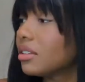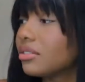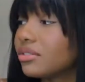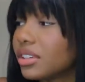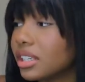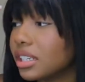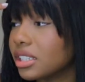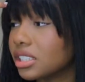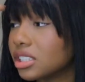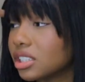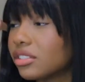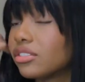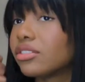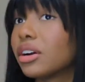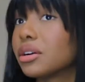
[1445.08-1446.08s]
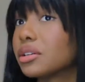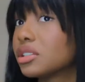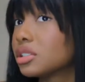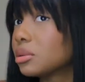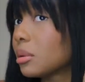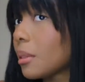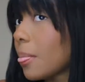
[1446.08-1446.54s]
me finish
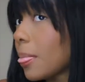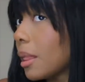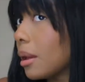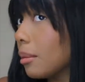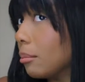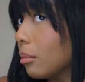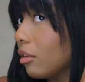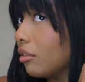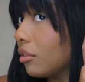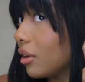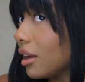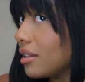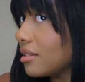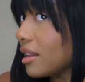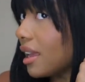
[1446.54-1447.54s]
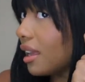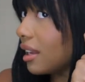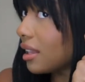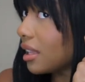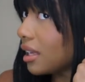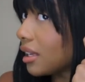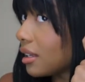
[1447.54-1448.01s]
first before I say
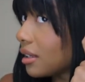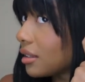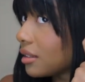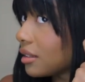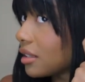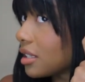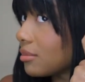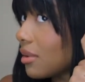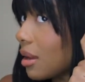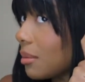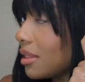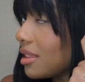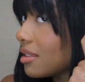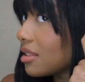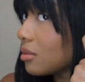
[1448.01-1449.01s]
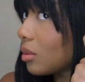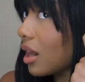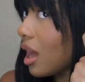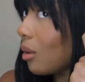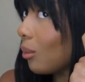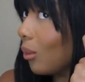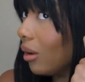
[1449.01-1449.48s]
anything. Because maybe this is what
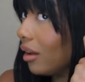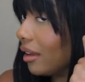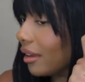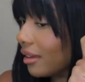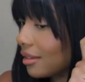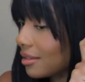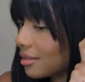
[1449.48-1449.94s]
I want.